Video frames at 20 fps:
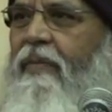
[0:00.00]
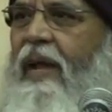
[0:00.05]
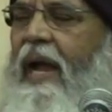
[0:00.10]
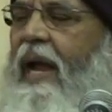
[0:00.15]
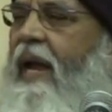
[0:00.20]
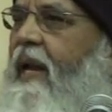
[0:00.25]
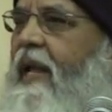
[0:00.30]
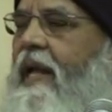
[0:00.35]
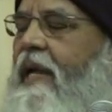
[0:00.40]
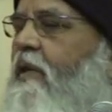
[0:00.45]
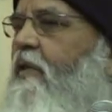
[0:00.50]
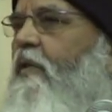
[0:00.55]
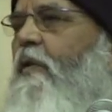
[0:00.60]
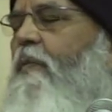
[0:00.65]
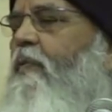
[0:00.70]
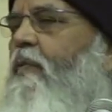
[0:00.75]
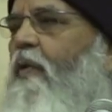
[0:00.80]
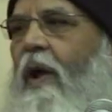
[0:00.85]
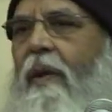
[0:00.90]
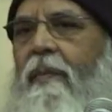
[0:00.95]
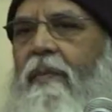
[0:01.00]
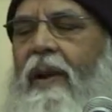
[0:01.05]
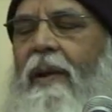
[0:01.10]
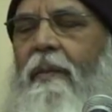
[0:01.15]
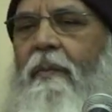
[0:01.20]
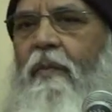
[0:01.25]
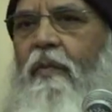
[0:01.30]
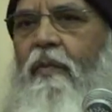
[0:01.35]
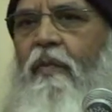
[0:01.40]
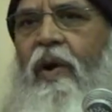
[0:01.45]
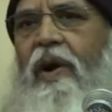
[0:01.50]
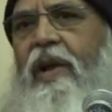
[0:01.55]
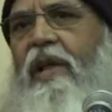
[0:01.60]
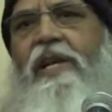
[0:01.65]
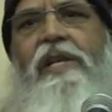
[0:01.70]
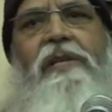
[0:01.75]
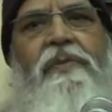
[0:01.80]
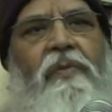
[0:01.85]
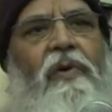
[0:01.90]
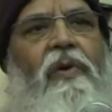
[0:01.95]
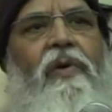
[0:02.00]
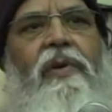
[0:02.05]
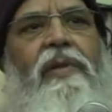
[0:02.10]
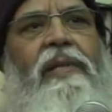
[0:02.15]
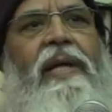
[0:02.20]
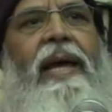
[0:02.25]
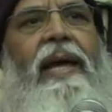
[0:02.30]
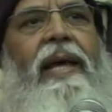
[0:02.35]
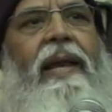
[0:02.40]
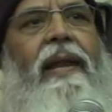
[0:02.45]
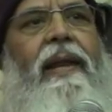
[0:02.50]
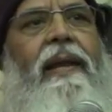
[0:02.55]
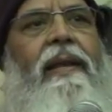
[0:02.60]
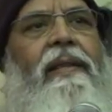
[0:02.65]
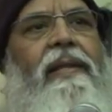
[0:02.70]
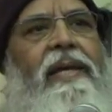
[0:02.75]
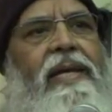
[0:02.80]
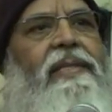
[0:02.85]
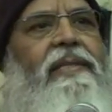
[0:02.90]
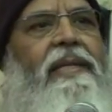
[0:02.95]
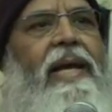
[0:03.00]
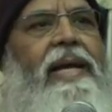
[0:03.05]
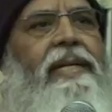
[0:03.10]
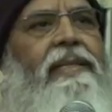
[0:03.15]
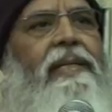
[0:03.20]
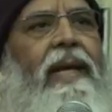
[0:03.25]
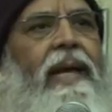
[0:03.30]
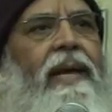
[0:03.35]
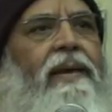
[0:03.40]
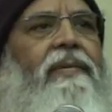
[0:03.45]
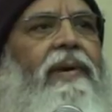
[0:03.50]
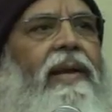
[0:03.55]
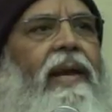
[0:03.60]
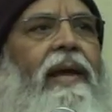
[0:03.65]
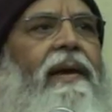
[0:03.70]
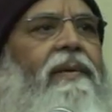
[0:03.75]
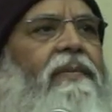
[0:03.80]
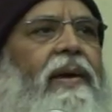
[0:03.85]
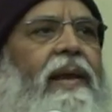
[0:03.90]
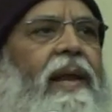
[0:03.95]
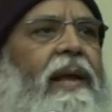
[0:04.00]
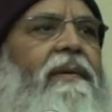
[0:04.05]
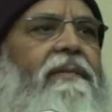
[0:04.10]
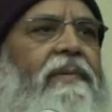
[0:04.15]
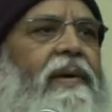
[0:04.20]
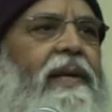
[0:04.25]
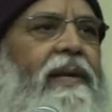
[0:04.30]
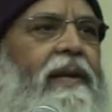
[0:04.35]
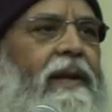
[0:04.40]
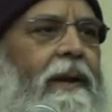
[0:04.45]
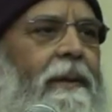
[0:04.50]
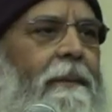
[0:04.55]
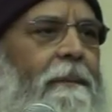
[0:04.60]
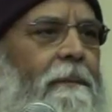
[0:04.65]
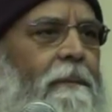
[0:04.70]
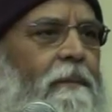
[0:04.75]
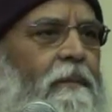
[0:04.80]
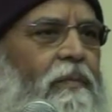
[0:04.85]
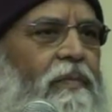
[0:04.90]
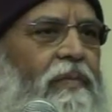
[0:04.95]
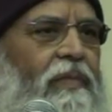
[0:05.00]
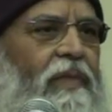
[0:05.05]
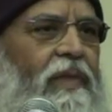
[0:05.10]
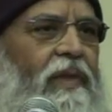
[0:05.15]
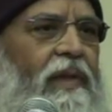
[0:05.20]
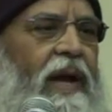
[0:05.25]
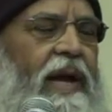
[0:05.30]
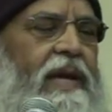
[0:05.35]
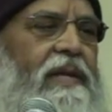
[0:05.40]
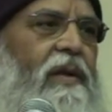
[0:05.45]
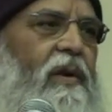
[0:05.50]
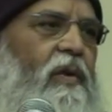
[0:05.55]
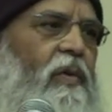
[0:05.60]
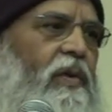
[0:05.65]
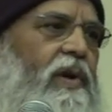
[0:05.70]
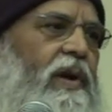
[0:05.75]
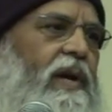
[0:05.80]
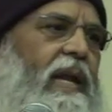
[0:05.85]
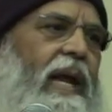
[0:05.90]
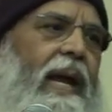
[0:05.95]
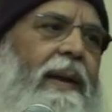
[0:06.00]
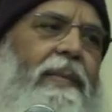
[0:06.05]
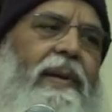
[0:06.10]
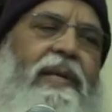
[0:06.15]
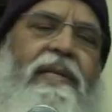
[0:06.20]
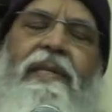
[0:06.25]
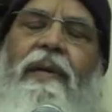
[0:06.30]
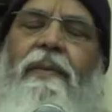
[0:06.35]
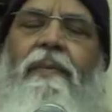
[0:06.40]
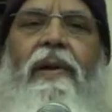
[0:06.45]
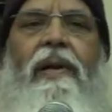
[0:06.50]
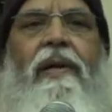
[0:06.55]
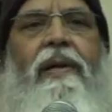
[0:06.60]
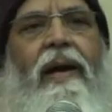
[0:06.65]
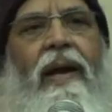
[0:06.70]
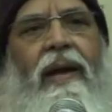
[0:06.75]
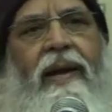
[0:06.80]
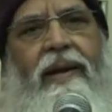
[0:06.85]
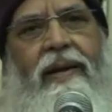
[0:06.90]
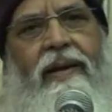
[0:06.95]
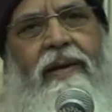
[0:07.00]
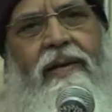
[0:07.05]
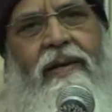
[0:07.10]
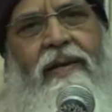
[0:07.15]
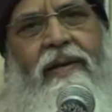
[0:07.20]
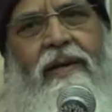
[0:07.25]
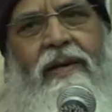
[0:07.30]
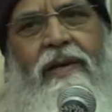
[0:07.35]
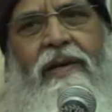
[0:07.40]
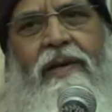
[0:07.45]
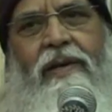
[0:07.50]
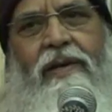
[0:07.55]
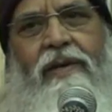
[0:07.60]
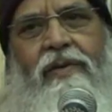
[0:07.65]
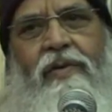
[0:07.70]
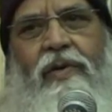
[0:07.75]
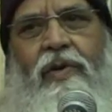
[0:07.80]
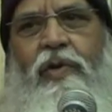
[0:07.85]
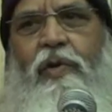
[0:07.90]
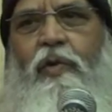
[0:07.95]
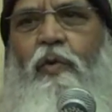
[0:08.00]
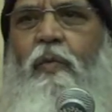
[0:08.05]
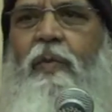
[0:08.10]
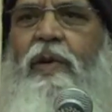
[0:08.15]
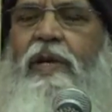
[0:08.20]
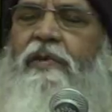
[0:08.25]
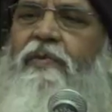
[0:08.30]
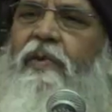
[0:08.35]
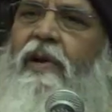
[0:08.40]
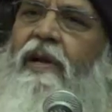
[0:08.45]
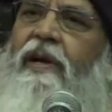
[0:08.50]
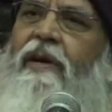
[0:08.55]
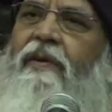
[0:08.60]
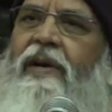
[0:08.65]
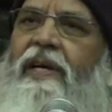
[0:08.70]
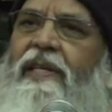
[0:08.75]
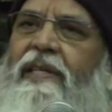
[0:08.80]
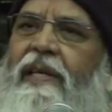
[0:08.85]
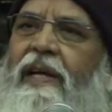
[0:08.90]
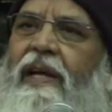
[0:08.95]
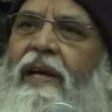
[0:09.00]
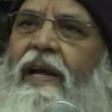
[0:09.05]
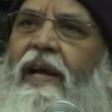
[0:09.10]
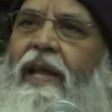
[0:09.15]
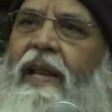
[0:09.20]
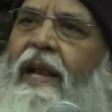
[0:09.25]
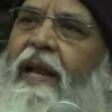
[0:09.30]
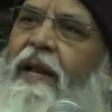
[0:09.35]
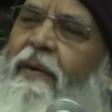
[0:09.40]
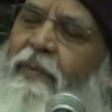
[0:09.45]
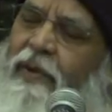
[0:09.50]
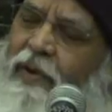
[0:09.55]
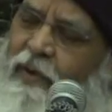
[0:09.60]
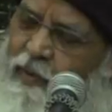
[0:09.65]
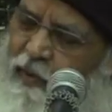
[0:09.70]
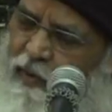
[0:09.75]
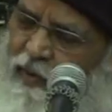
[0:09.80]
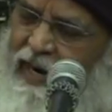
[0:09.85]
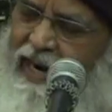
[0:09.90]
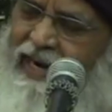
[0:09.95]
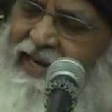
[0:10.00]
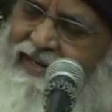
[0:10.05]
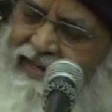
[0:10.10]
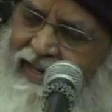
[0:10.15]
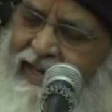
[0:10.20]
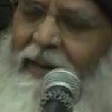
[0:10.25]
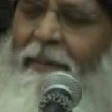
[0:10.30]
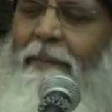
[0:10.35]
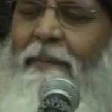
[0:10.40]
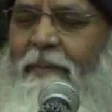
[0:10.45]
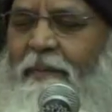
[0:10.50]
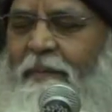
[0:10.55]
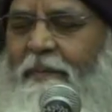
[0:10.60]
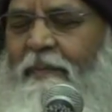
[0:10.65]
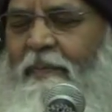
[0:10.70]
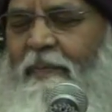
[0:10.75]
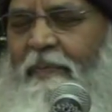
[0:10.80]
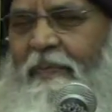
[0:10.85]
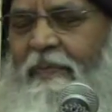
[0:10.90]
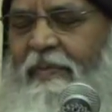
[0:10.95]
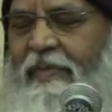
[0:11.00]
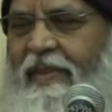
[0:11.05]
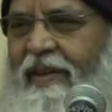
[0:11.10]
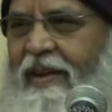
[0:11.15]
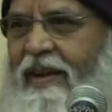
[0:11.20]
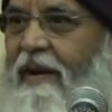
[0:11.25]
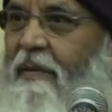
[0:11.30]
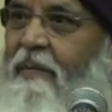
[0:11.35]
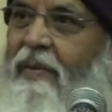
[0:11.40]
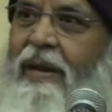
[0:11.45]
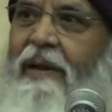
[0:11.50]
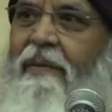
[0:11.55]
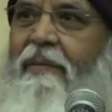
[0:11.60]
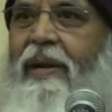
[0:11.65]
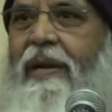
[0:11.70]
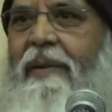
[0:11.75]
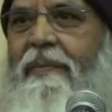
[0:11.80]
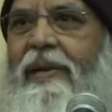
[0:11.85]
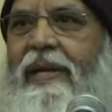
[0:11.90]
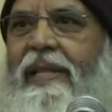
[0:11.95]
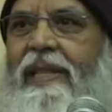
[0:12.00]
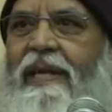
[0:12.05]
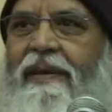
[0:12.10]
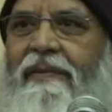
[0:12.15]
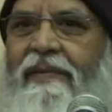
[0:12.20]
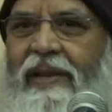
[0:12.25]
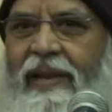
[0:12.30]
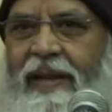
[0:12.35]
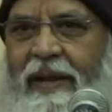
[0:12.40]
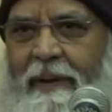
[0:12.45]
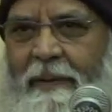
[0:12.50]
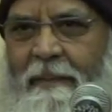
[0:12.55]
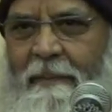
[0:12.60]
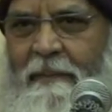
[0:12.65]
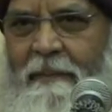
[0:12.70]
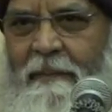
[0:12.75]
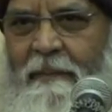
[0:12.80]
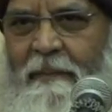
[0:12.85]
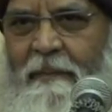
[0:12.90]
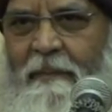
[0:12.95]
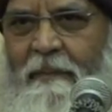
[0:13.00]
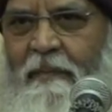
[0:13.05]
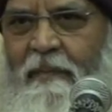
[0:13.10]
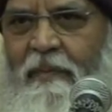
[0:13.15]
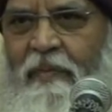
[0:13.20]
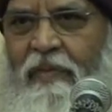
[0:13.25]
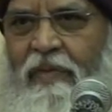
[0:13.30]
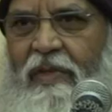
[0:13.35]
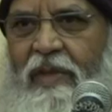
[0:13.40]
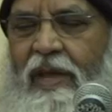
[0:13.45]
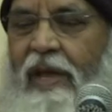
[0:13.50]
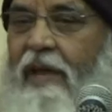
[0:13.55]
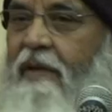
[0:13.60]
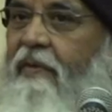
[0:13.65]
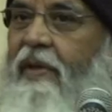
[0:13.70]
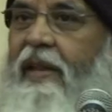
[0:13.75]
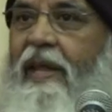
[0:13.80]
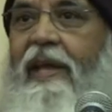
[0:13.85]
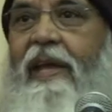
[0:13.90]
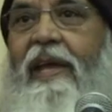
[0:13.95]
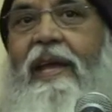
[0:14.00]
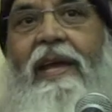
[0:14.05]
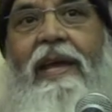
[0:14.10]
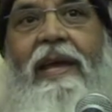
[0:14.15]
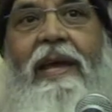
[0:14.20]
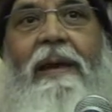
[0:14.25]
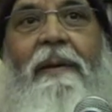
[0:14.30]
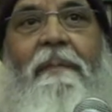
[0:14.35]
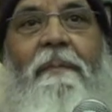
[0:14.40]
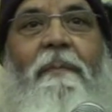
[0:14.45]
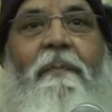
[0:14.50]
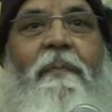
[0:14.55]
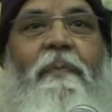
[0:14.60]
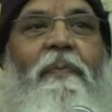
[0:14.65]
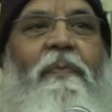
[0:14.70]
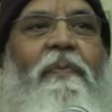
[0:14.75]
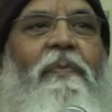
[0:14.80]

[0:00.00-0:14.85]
And there is no problem. What is more than this as a heaven, heaven, heaven? I said, look here, I am extremely tired. So you be Swargavasi, let me go and sleep. Come and meet me in the evening. Evening he came.